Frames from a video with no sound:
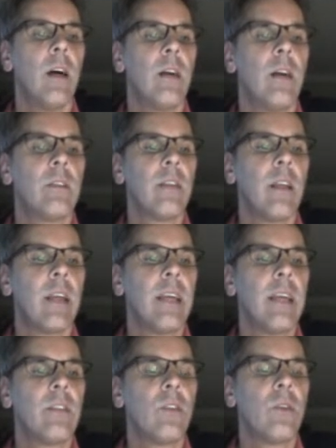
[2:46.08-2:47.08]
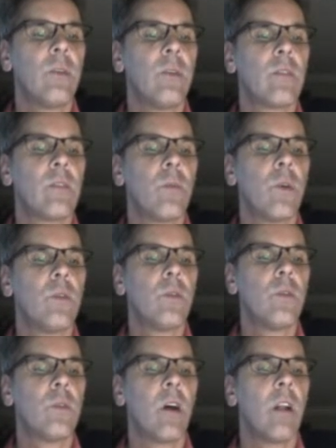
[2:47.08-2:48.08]
cell A2, that's row
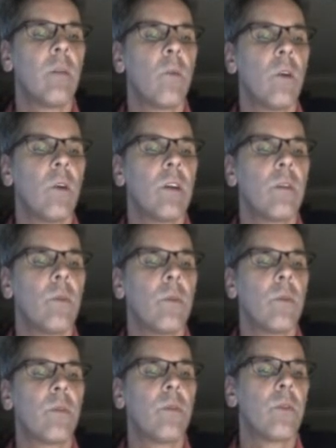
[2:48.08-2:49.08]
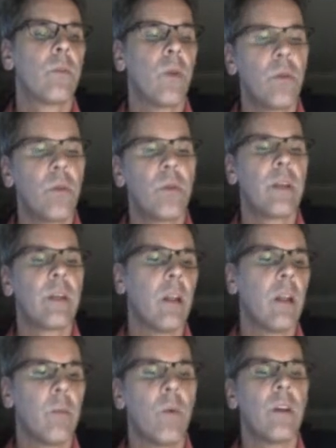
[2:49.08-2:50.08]
2, column 1, row 3,
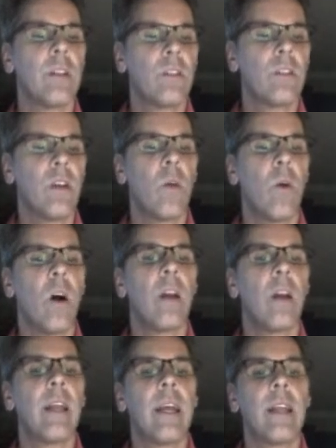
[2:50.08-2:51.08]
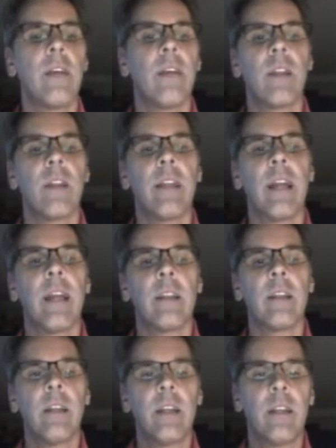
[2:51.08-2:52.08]
column 1, and so on. And I've done that
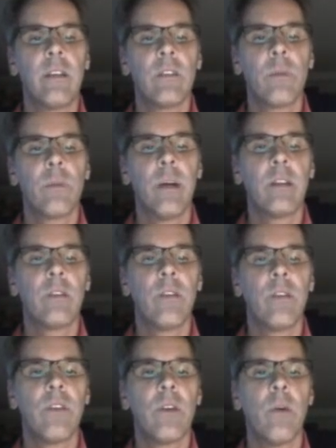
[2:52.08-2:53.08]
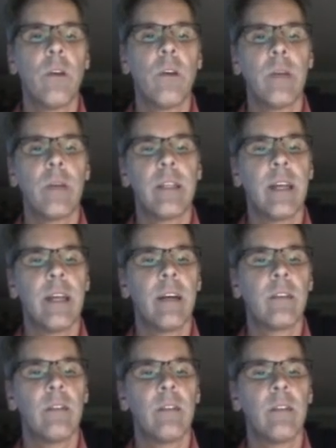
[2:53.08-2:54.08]
here as well. So if you go all the way down
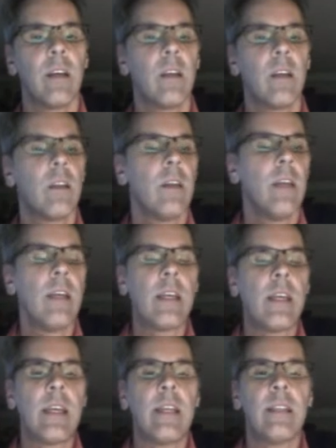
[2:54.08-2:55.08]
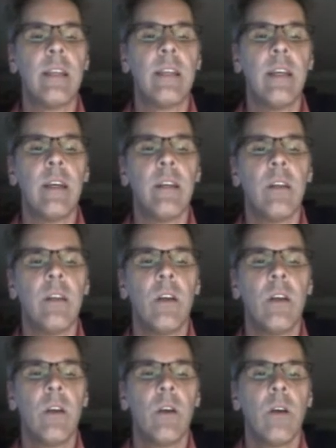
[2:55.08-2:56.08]
to cell E10,
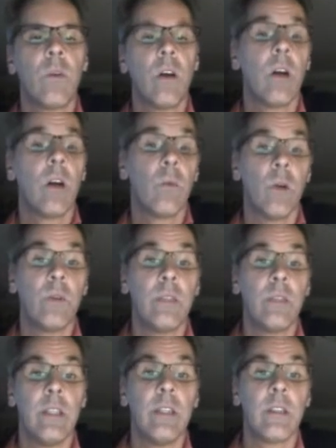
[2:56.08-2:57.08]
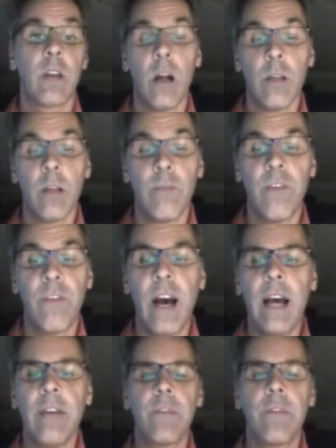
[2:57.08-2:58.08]
we're on row 10, column
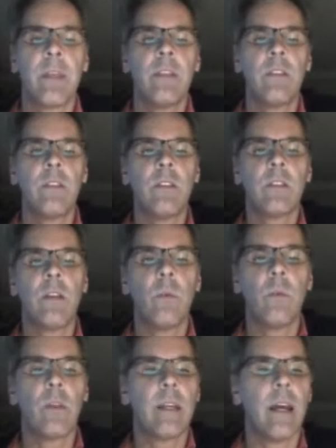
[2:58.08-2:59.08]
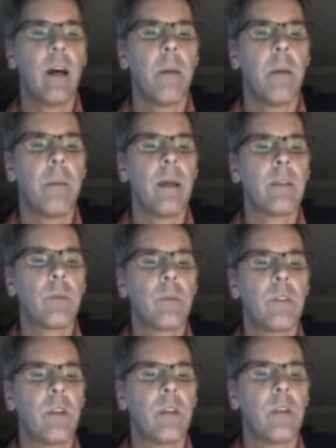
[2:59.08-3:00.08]
5. And so this is going to really help as we
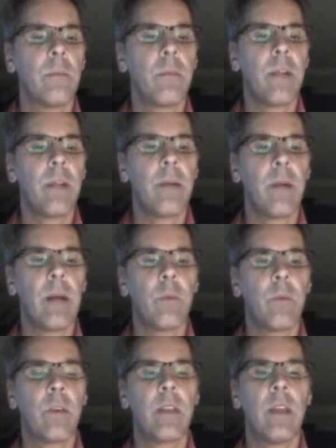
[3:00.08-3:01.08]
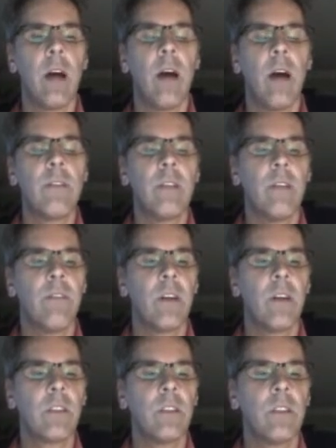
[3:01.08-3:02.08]
start to play around with the offset
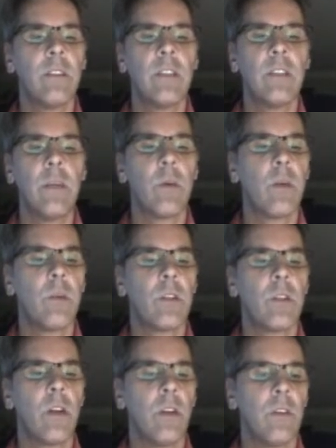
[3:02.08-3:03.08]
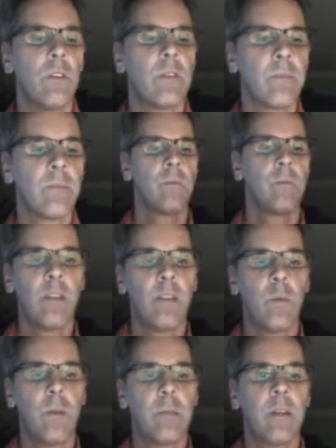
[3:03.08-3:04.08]
function to see what it returns. So
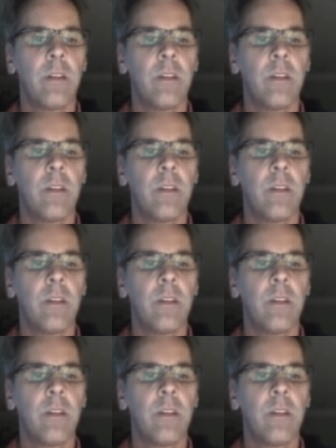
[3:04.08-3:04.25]
what I'm going to